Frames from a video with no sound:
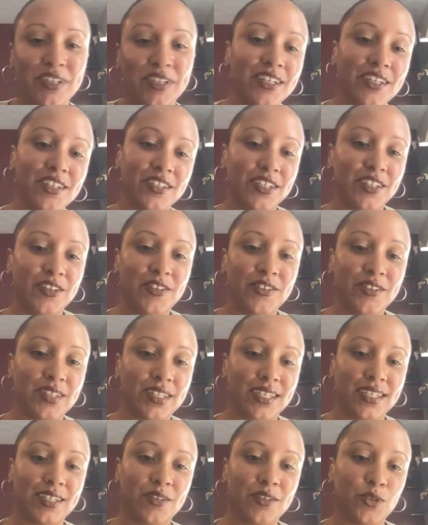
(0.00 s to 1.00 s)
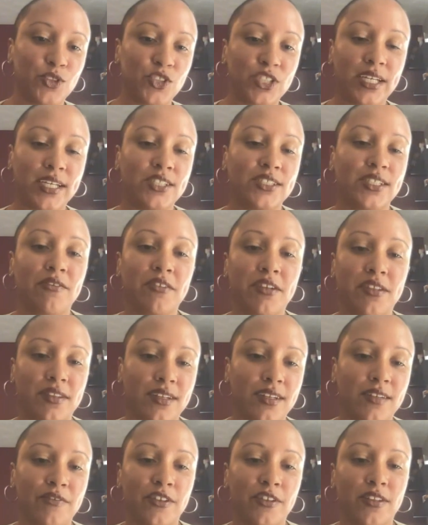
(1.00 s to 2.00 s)
career, like it will change
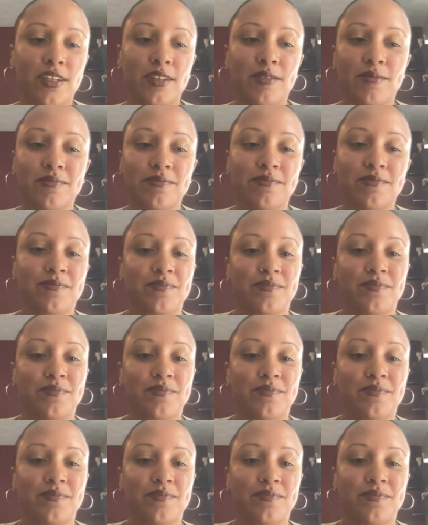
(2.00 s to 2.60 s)
everything for them.